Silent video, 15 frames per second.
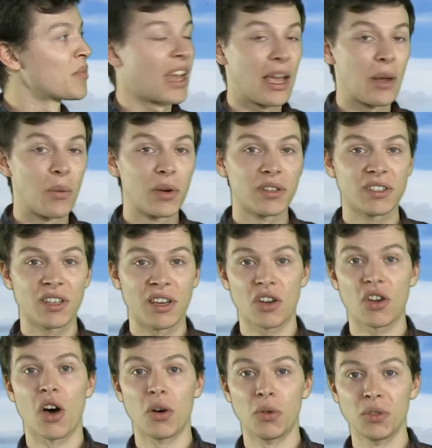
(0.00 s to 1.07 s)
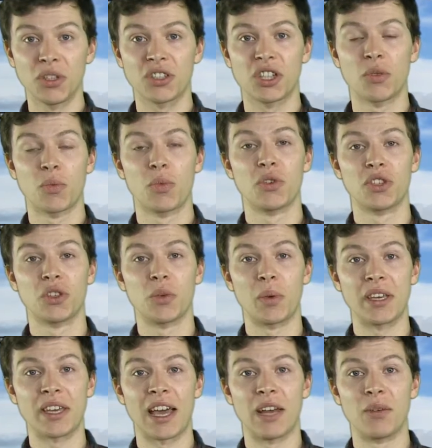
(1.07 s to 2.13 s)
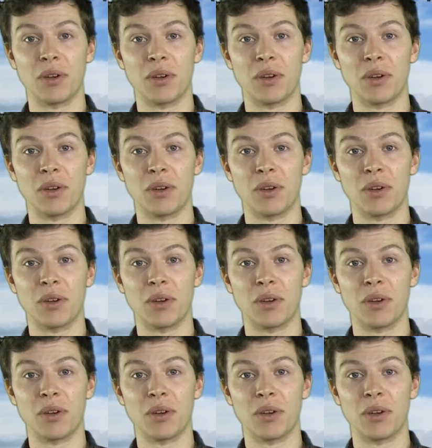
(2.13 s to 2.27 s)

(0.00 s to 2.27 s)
It will turn colder towards the weekend,